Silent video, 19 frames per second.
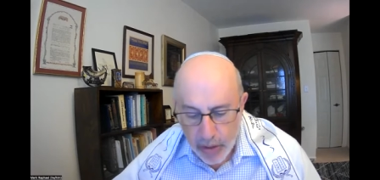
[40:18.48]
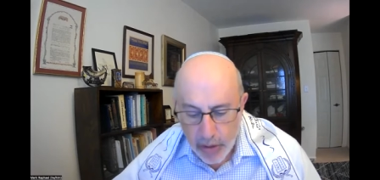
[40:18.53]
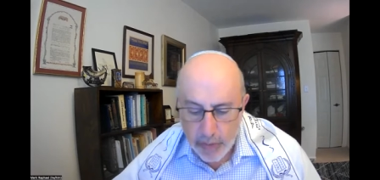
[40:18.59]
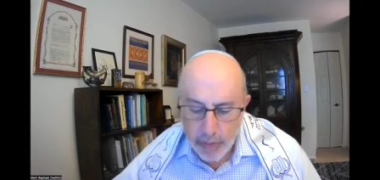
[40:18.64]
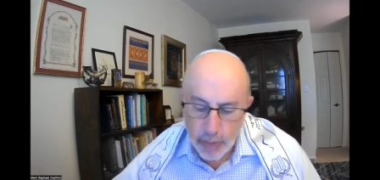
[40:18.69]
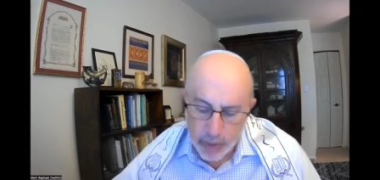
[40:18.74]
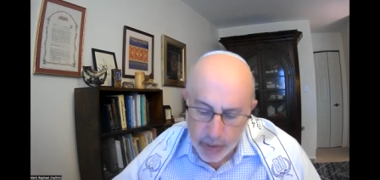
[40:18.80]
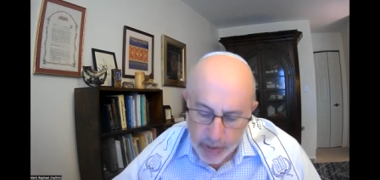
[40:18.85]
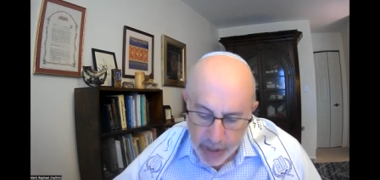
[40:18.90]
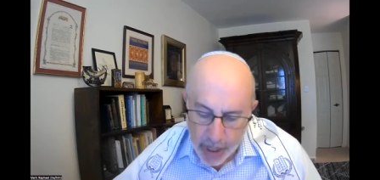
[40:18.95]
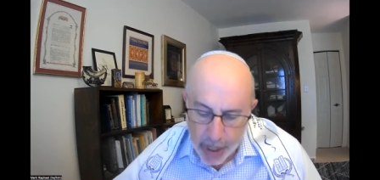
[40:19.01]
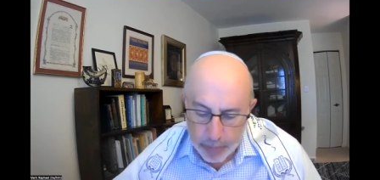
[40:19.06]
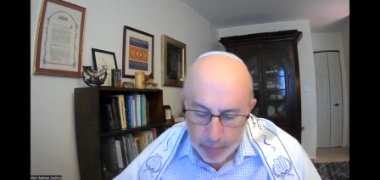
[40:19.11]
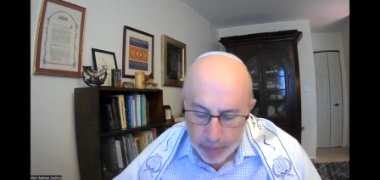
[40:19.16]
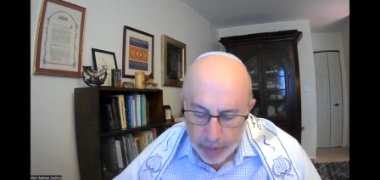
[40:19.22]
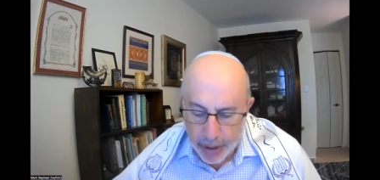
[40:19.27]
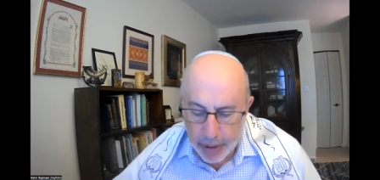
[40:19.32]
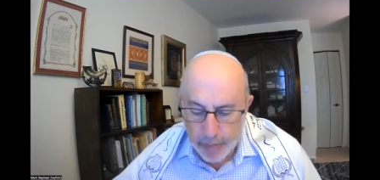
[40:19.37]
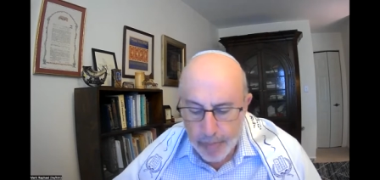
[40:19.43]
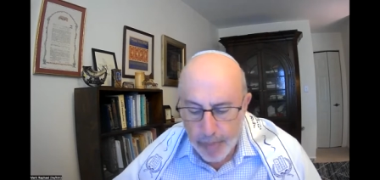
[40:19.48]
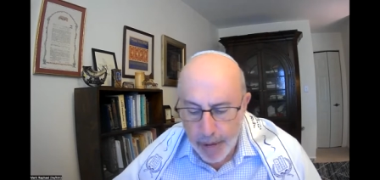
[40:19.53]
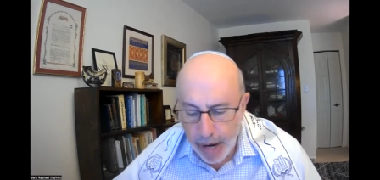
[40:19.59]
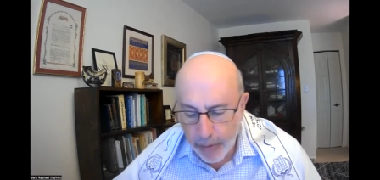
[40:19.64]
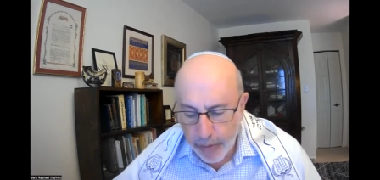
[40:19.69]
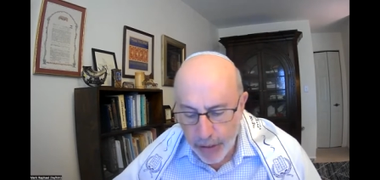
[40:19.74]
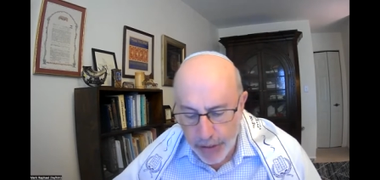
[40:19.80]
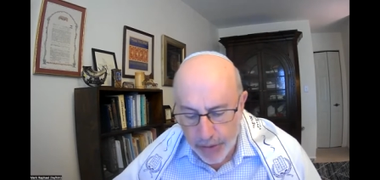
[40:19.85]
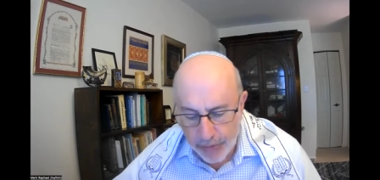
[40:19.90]
For example, in
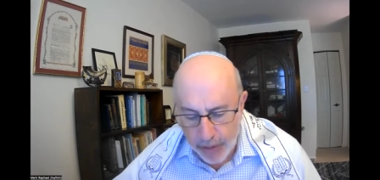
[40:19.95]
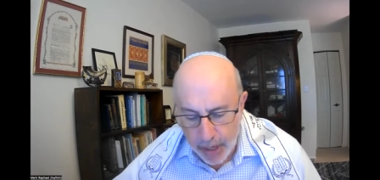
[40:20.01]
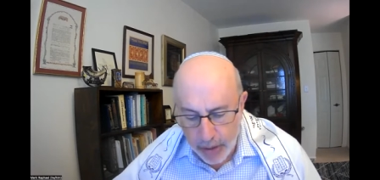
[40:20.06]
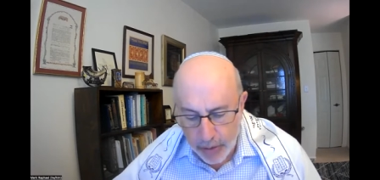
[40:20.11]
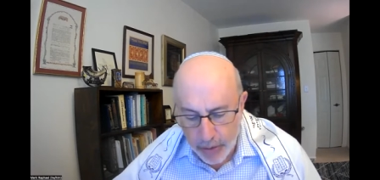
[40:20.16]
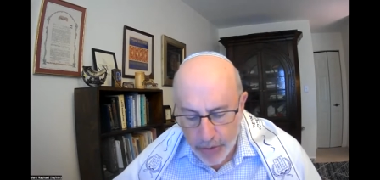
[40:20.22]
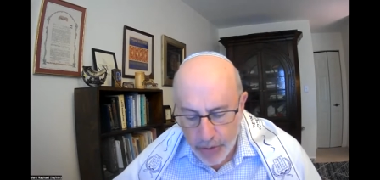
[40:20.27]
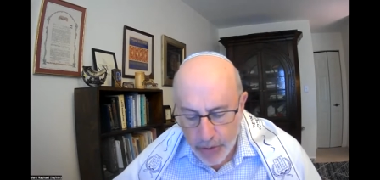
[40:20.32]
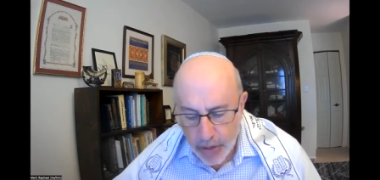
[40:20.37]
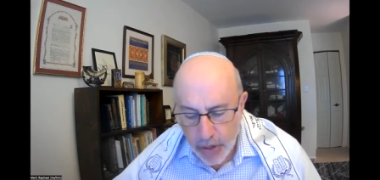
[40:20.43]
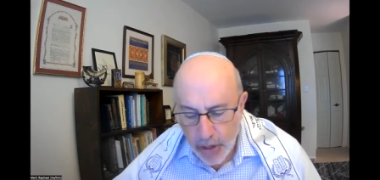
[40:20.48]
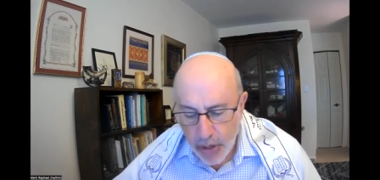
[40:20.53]
marriage vows,